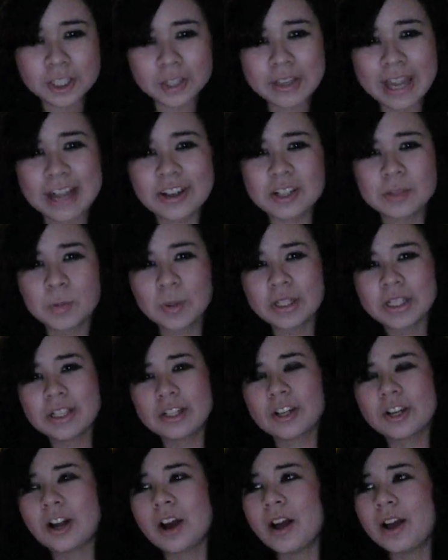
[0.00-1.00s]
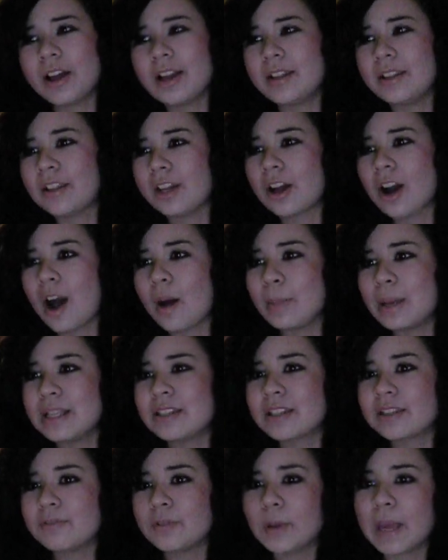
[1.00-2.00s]
So yeah, just put in the
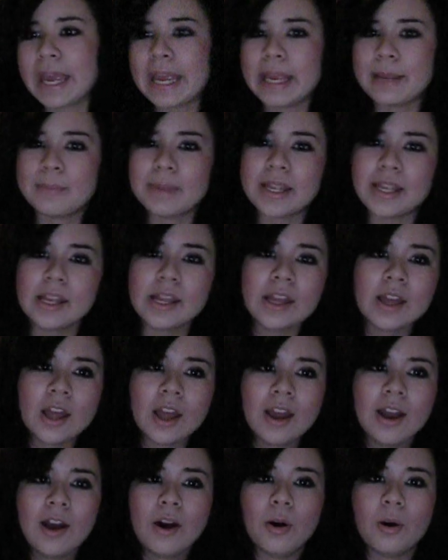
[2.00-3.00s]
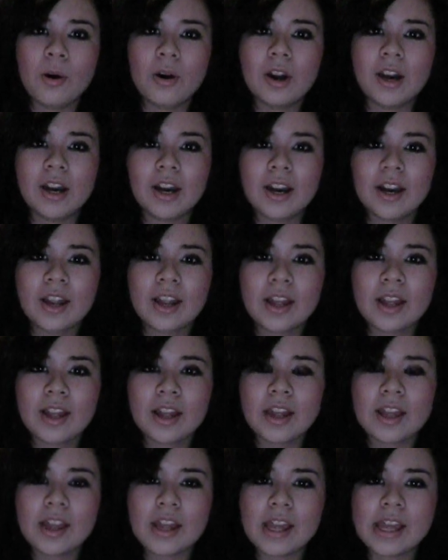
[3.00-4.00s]
comments if you hate me, or
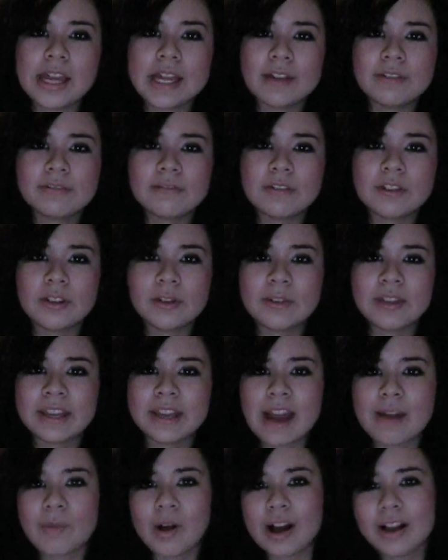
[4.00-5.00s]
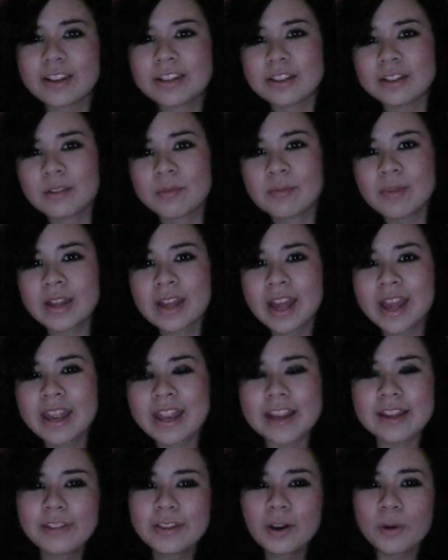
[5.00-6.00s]
if you think I'm awesome.
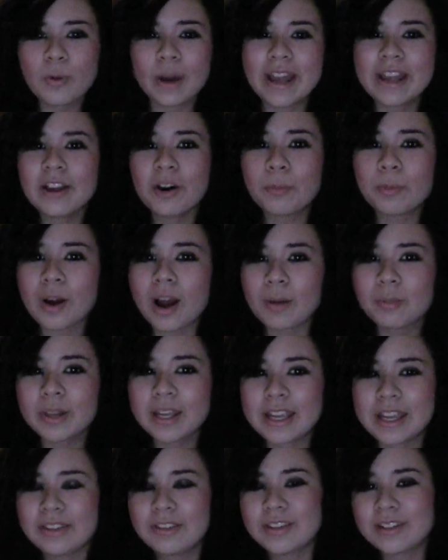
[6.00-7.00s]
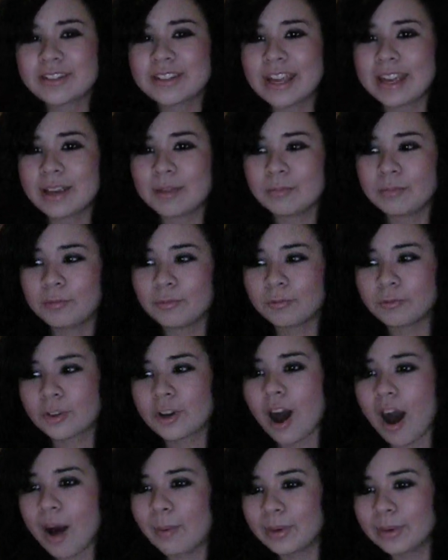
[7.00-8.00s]
Either way, you'll probably get the same
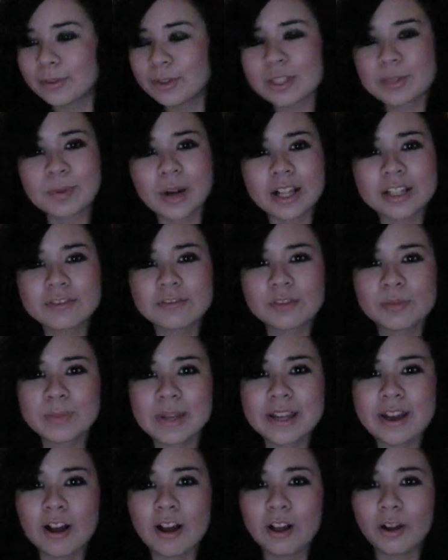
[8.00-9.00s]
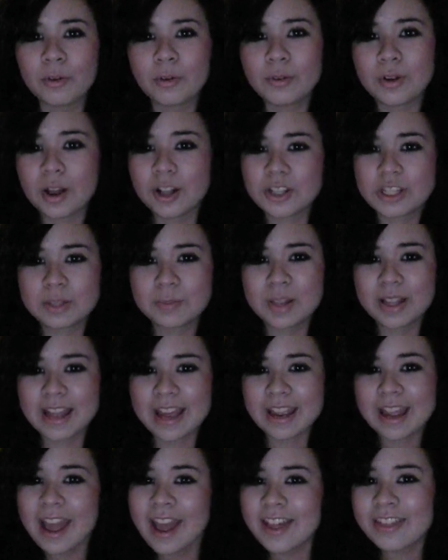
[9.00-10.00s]
comment response from me. I'll just be
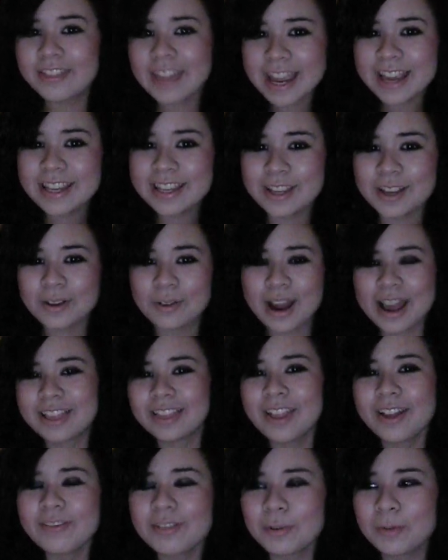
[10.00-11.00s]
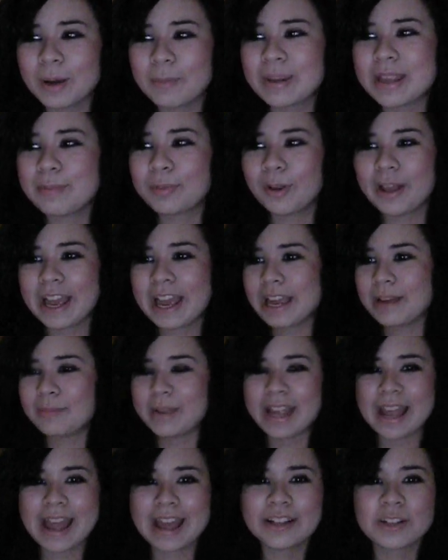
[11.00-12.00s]
like, thank you, I love it when people hate
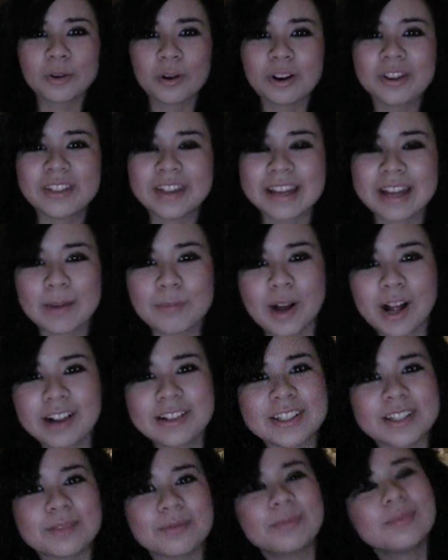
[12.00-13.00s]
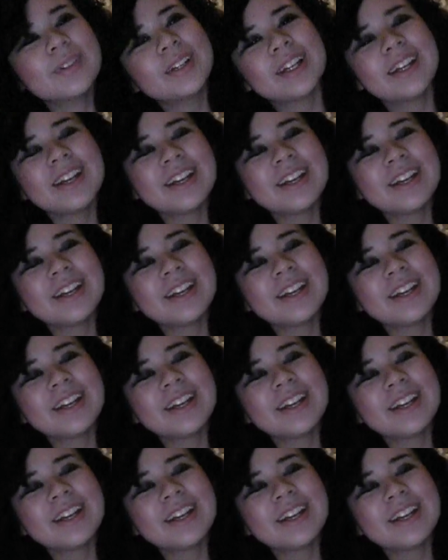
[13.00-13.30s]
me and or think I'm awesome.